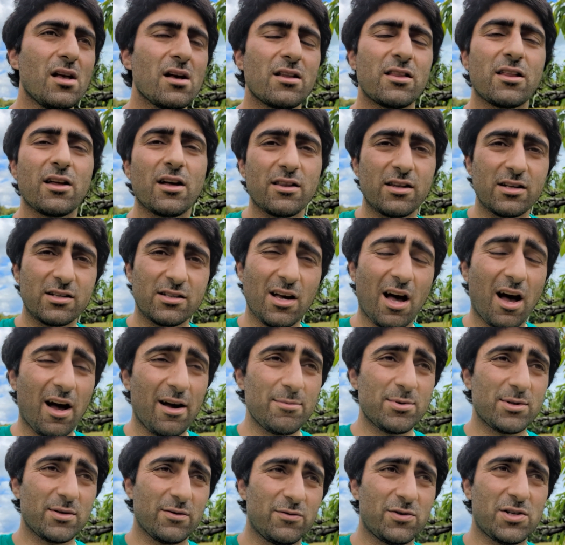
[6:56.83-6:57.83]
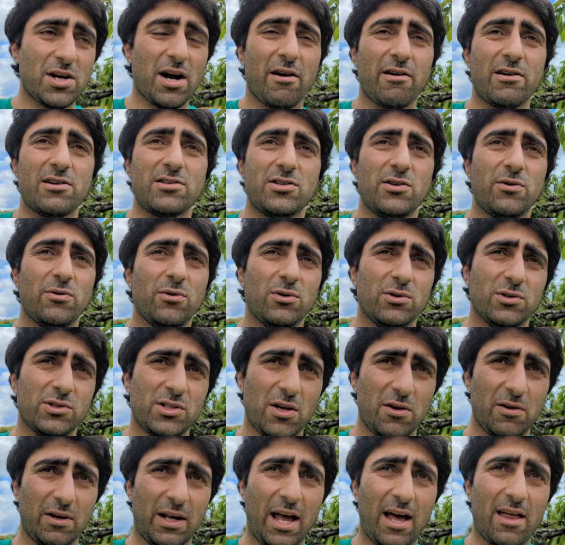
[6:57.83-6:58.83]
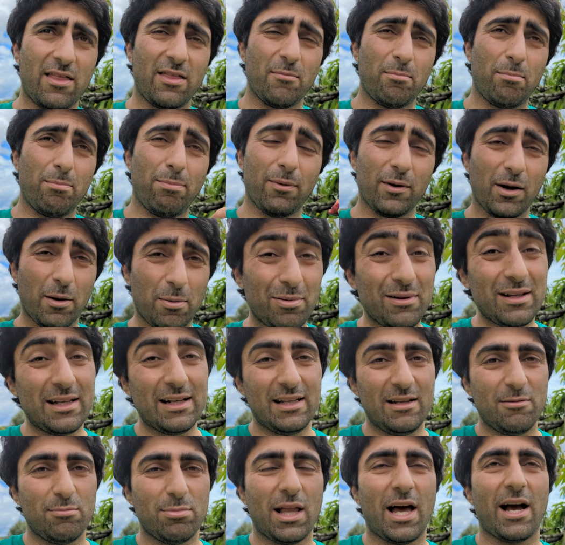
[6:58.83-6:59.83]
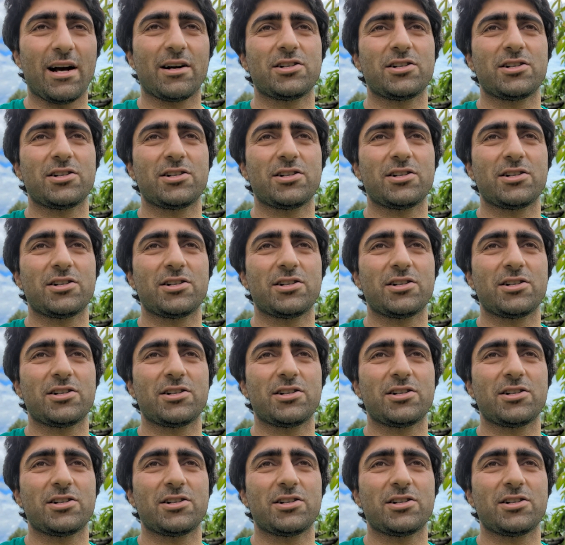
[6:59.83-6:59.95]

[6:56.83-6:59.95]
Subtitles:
The other types of cherries, you also get the completely black